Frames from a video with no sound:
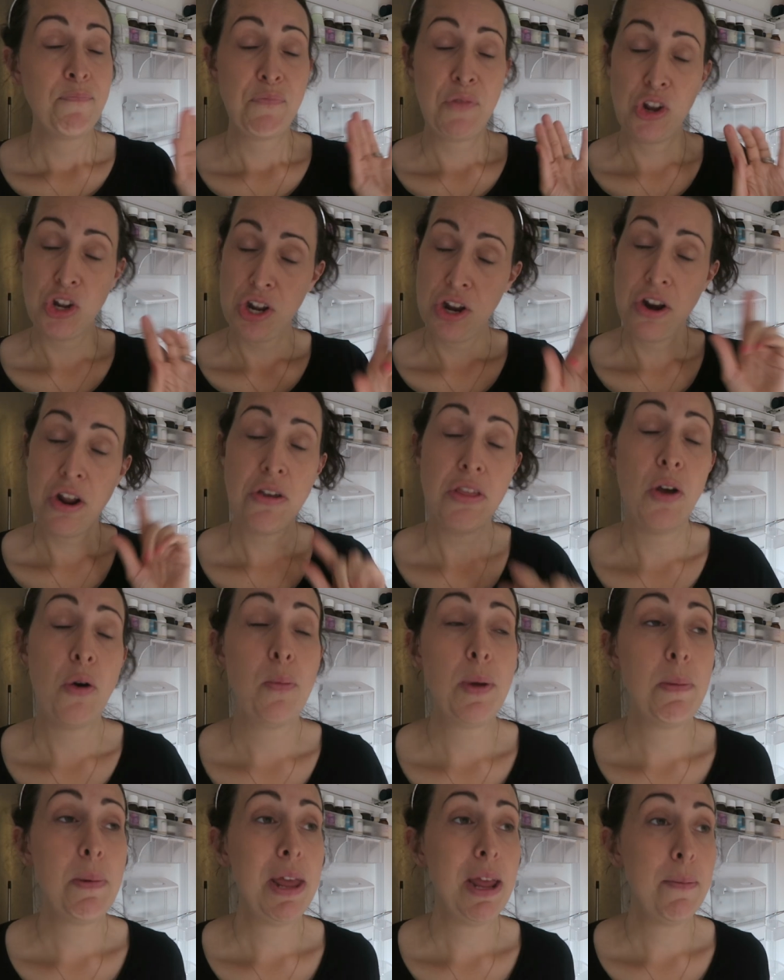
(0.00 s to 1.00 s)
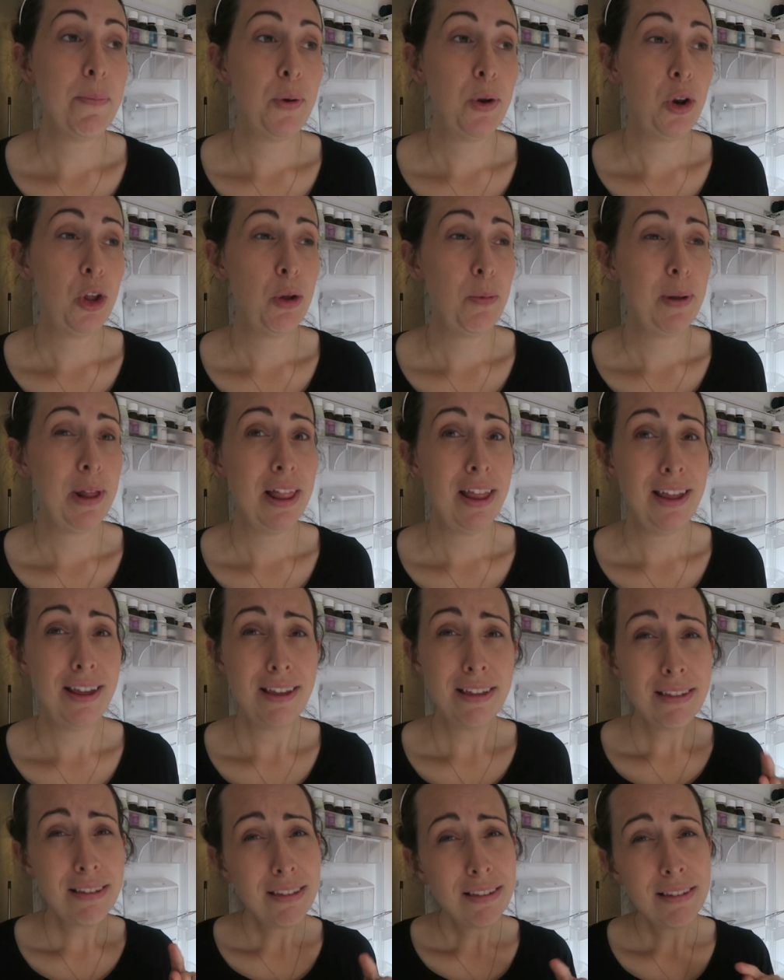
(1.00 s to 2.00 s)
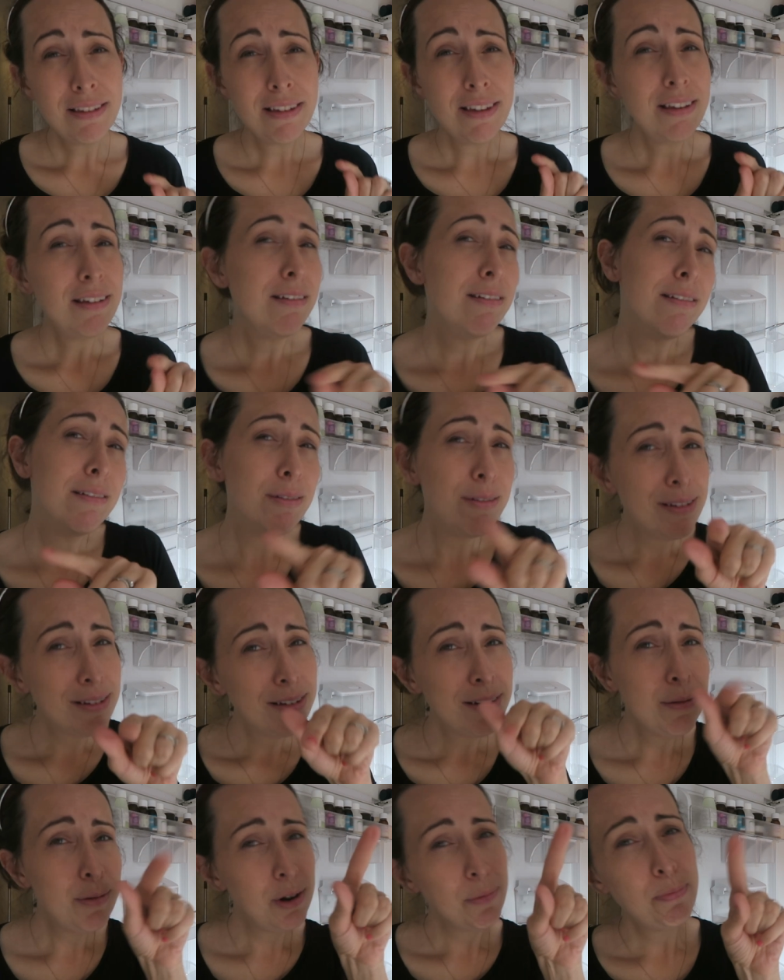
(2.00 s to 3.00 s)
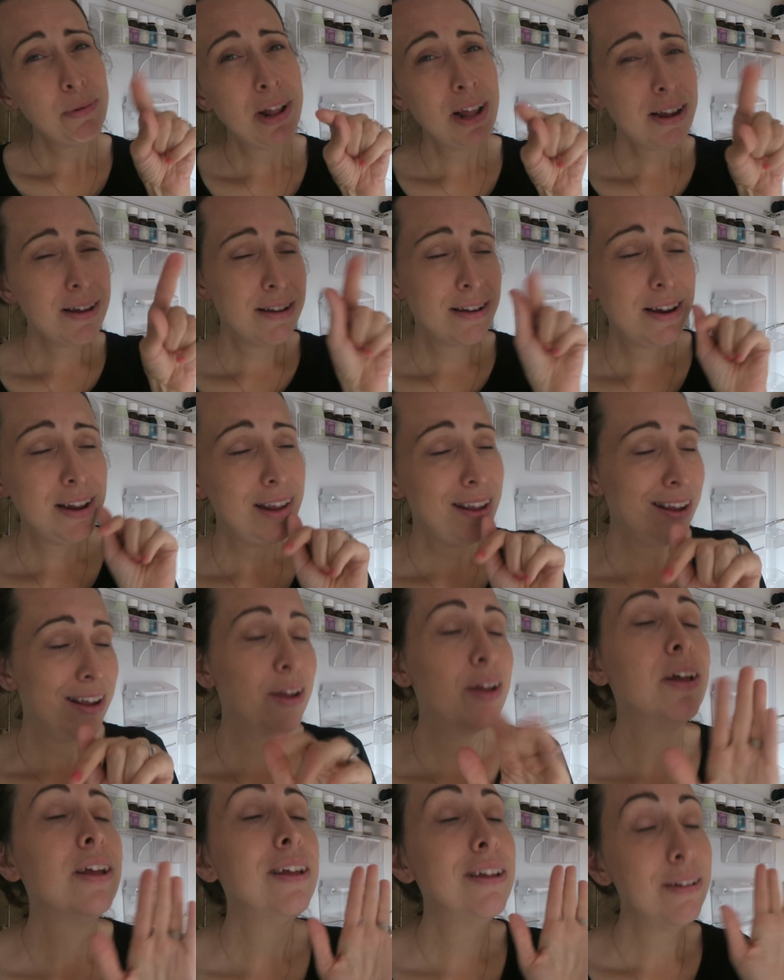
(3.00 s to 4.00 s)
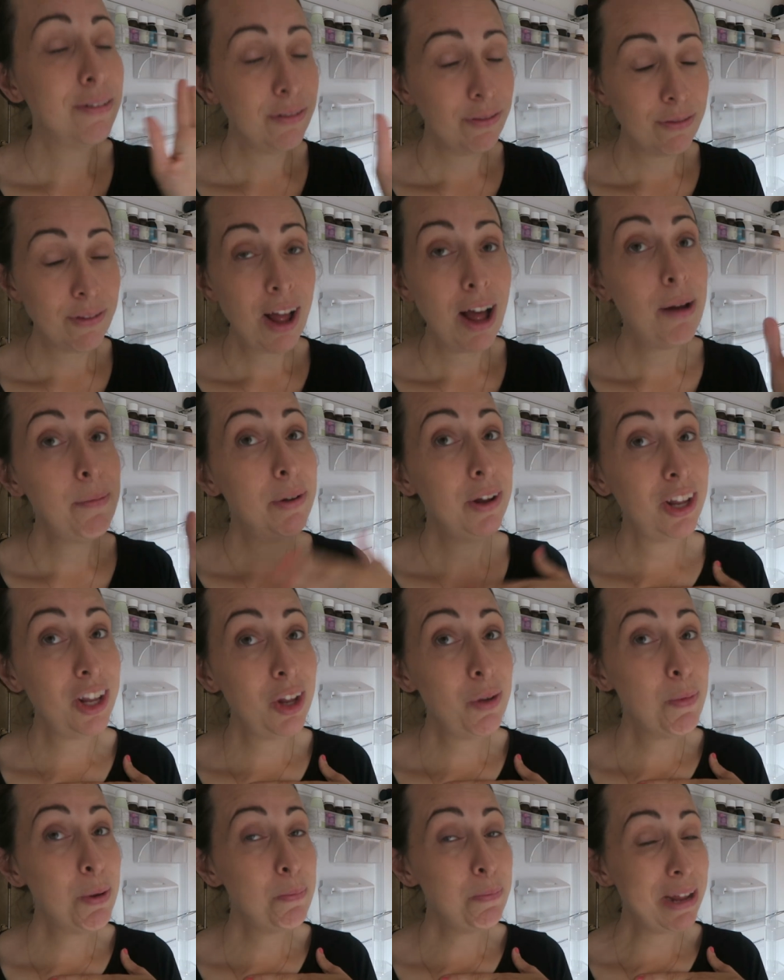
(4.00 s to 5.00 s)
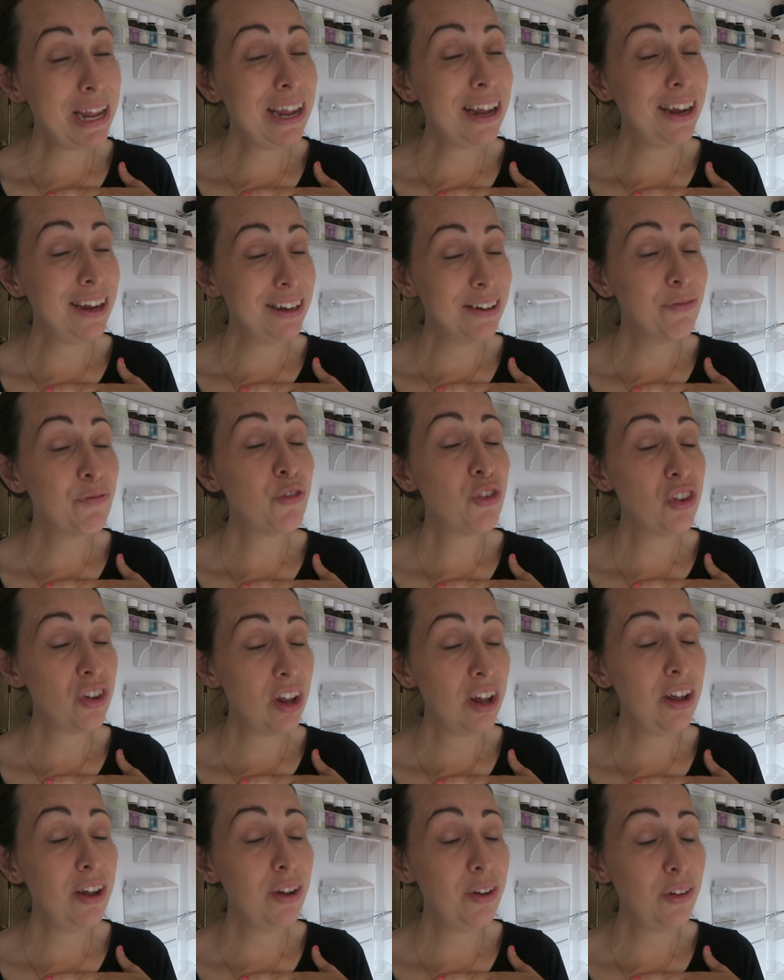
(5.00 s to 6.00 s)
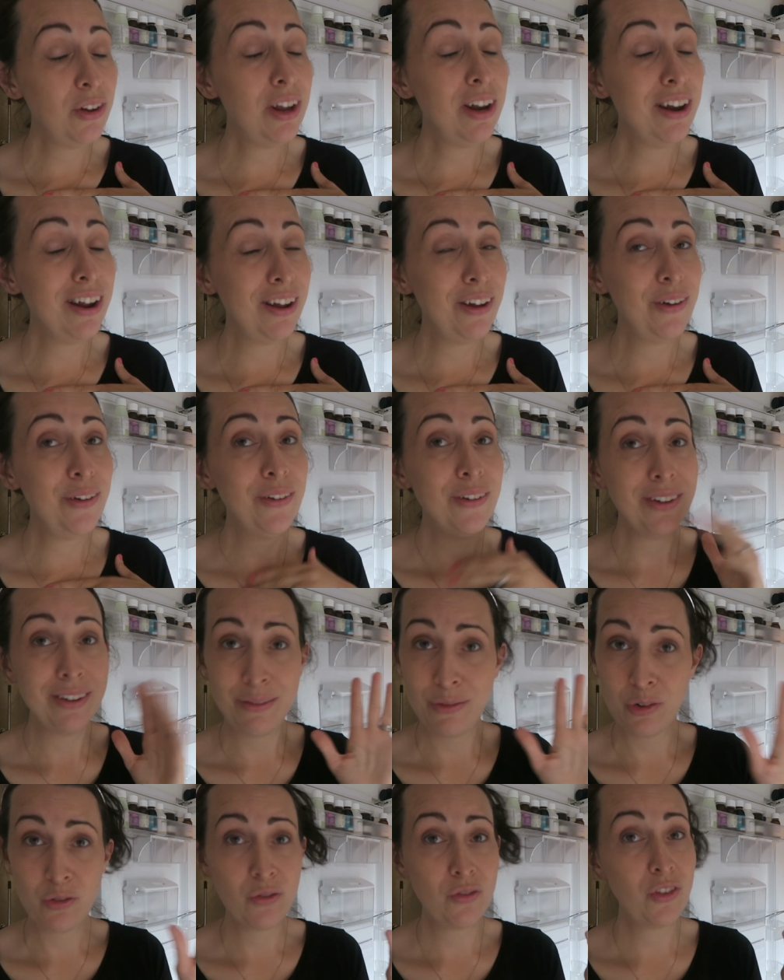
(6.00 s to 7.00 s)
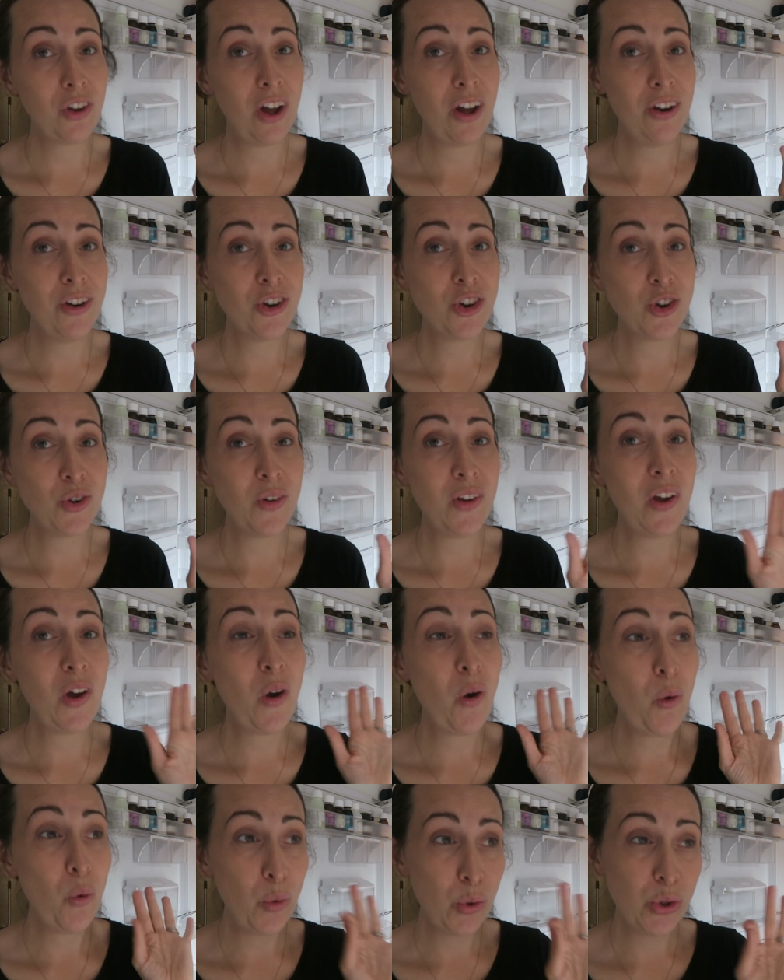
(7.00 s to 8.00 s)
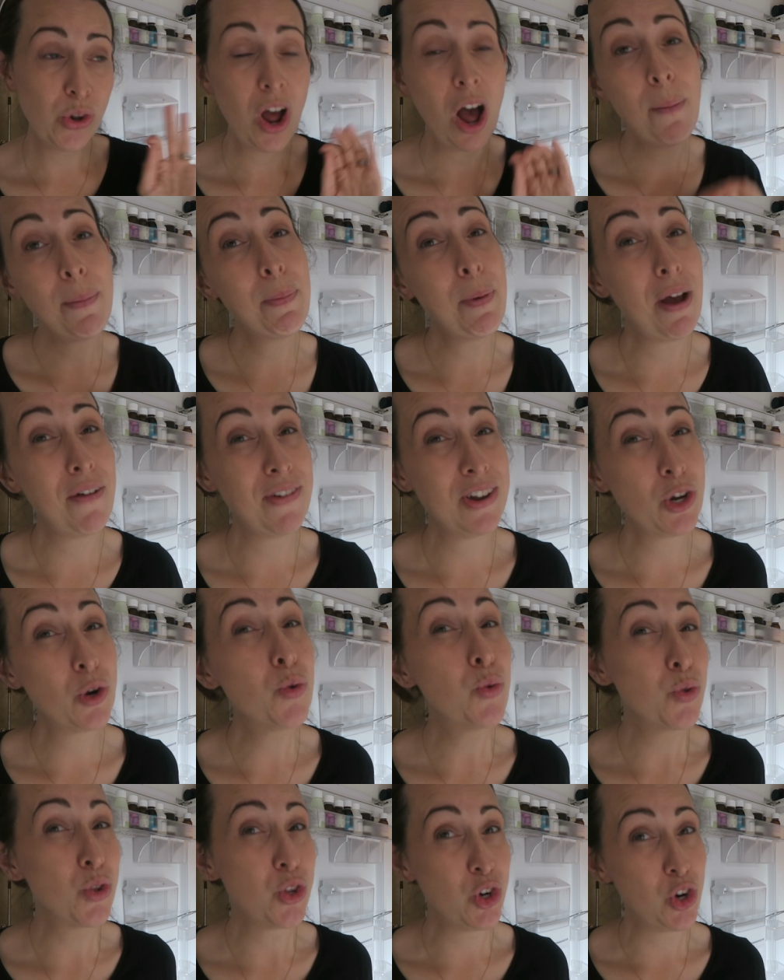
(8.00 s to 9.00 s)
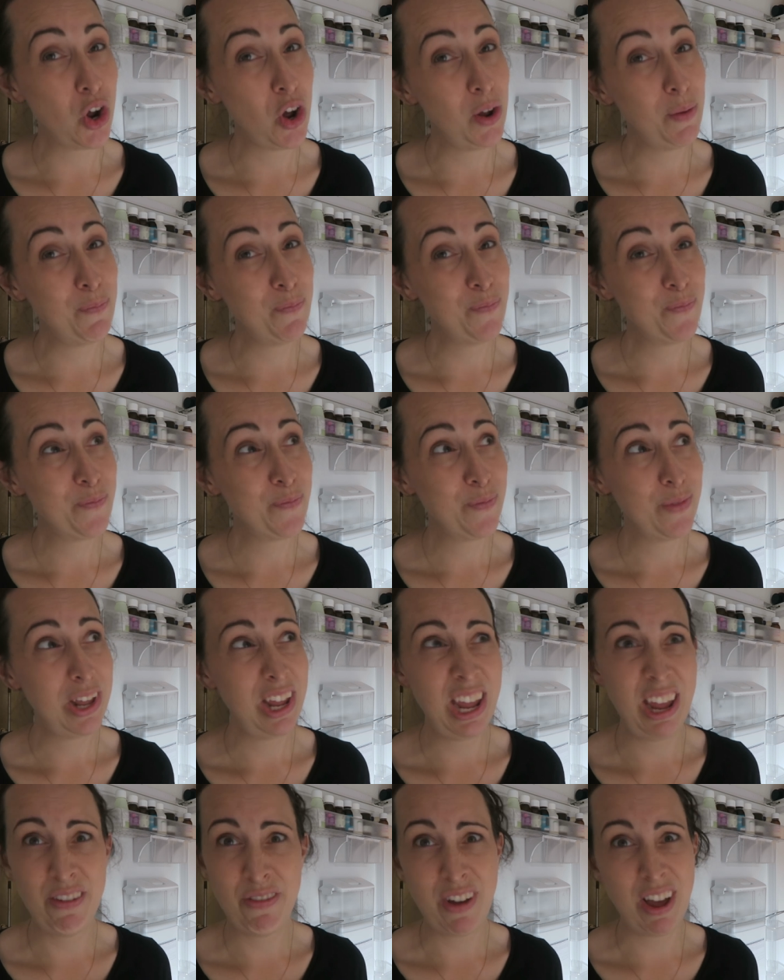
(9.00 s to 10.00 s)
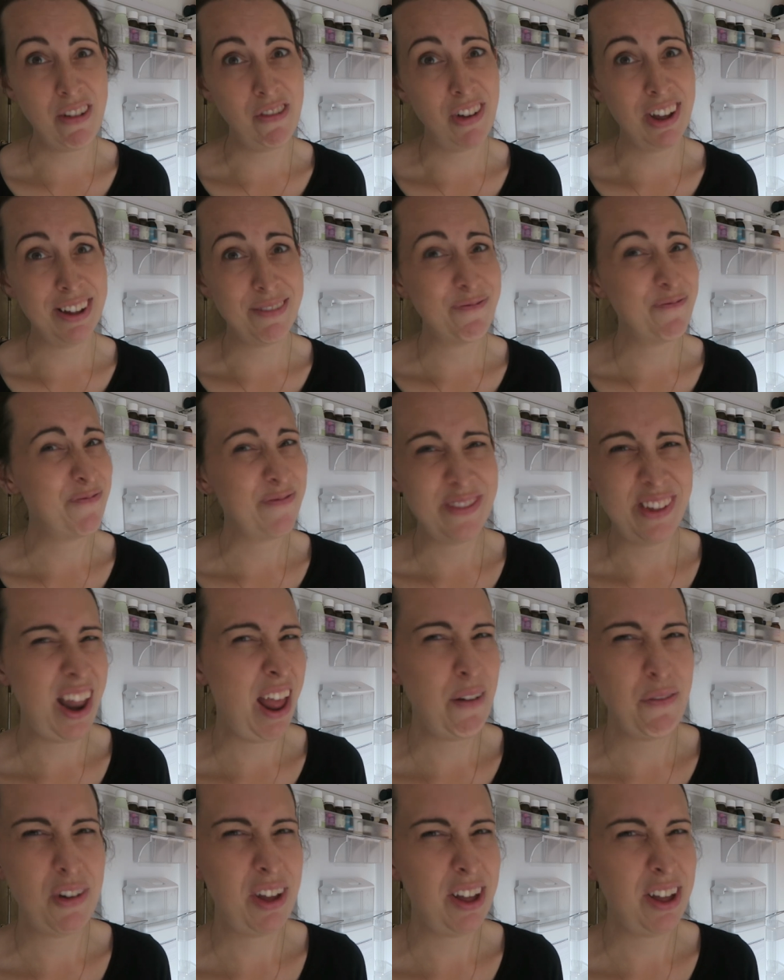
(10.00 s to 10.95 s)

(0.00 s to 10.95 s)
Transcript: because I know there'll be people who'll be like, oh, you, you do plastic. I'm a human being, so, you know, can't do it all, can't be perfect all the time, if ever.